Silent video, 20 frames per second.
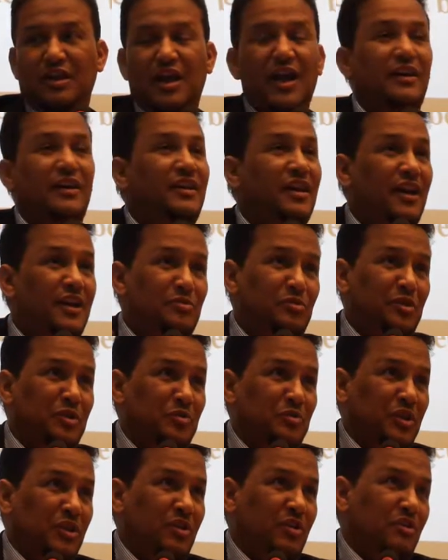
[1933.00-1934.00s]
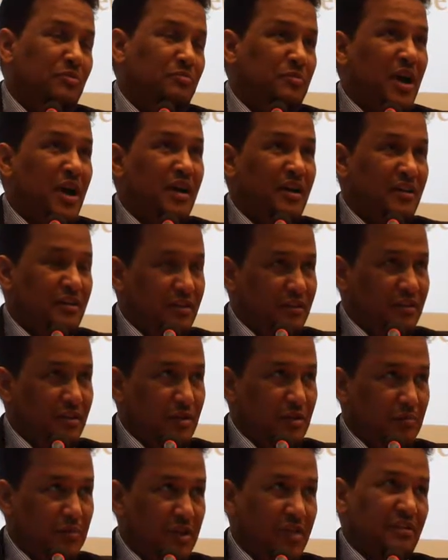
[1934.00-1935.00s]
Again, when we go back,
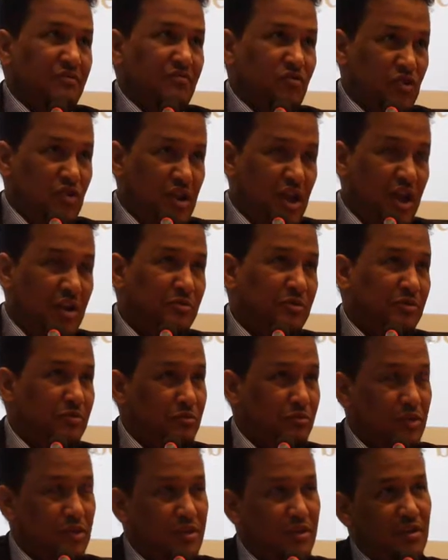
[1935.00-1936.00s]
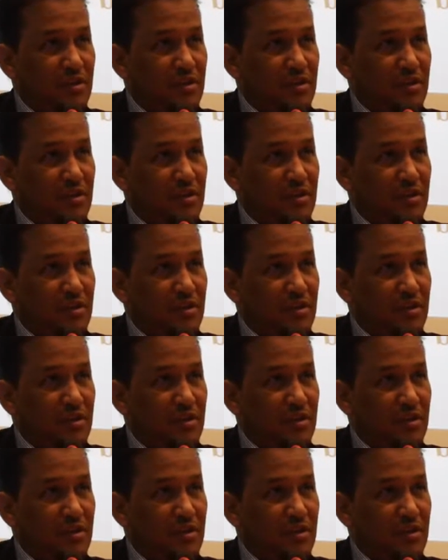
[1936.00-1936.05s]
down with